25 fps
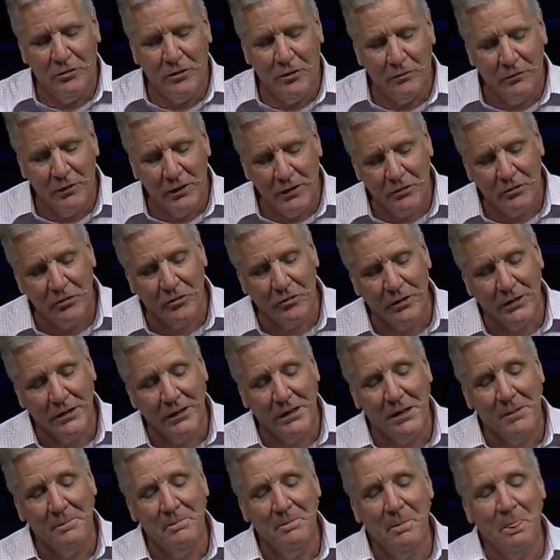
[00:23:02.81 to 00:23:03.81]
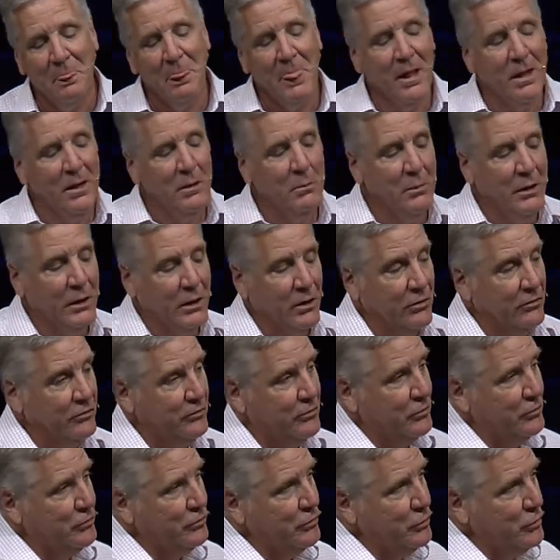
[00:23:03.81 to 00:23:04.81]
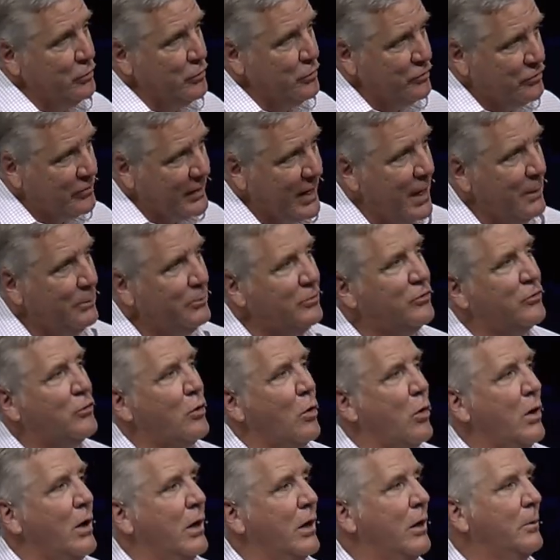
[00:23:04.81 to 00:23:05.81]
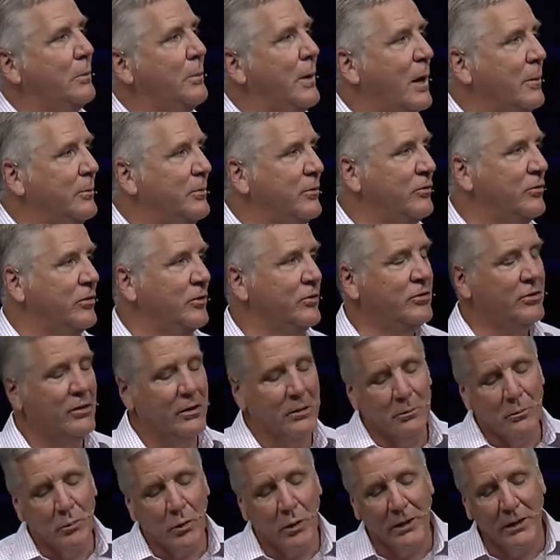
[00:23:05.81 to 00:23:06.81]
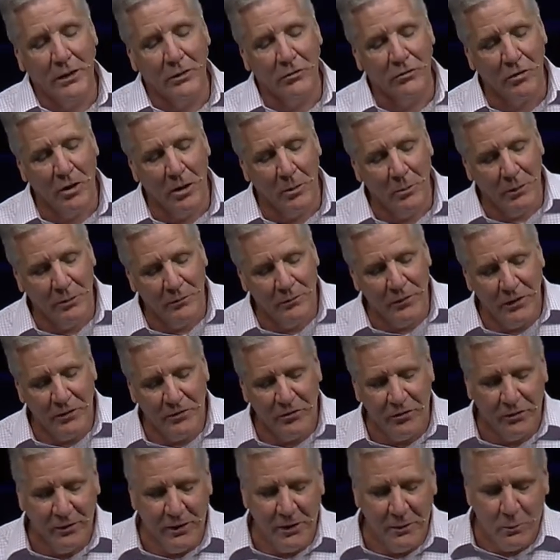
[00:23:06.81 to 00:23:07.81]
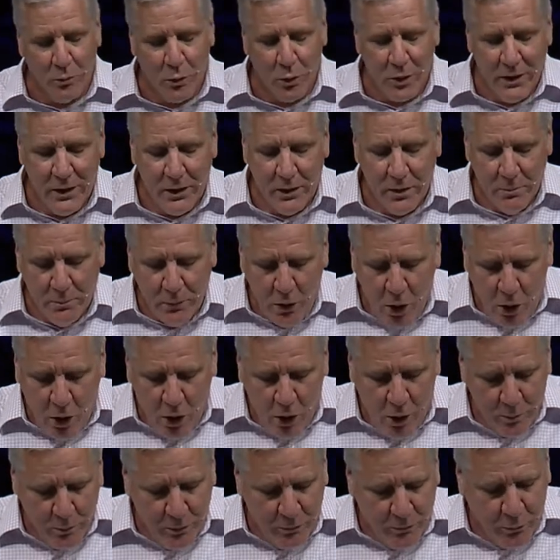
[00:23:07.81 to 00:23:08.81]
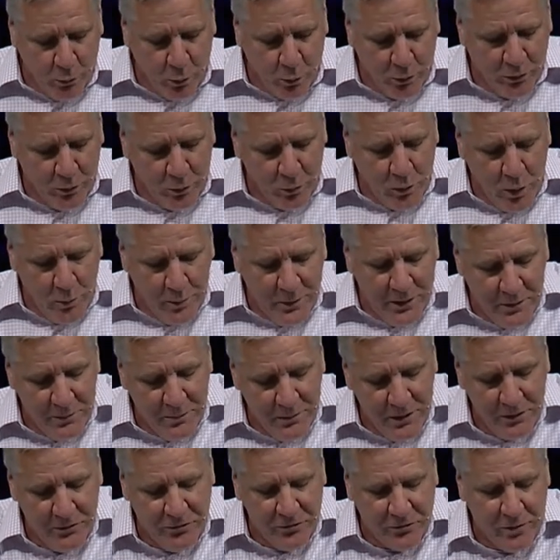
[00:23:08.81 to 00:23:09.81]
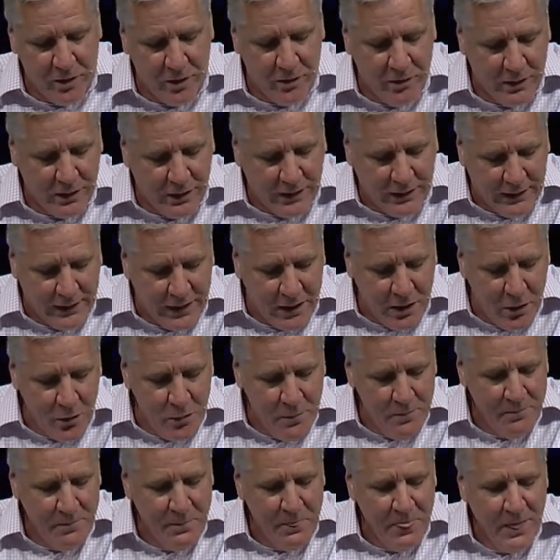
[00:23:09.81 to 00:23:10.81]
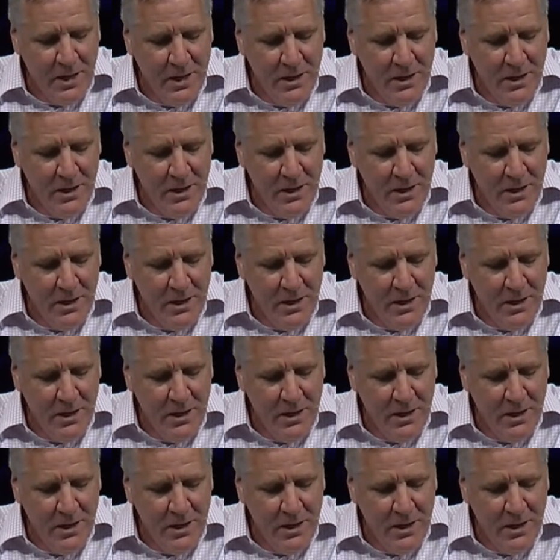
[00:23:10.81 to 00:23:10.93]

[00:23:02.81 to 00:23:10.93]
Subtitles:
you see eventually, because the Jews kept stirring up opposition and bringing trouble, eventually they bring Paul before the Roman administrator, Gallio.